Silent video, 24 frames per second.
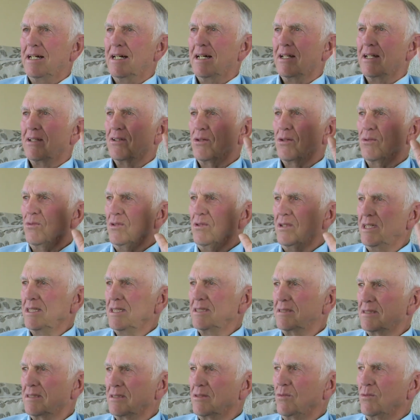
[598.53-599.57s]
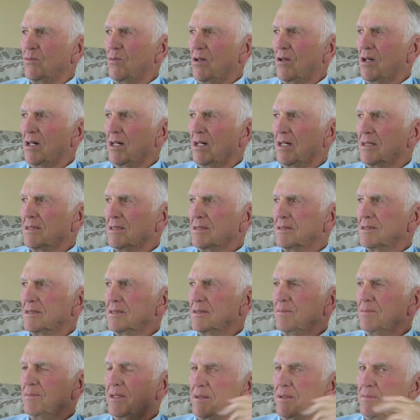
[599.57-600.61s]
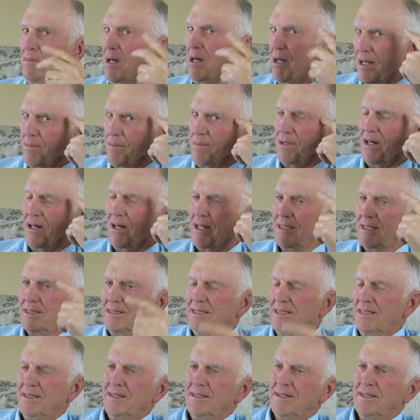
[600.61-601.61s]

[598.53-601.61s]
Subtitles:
And the reason was, in my mind,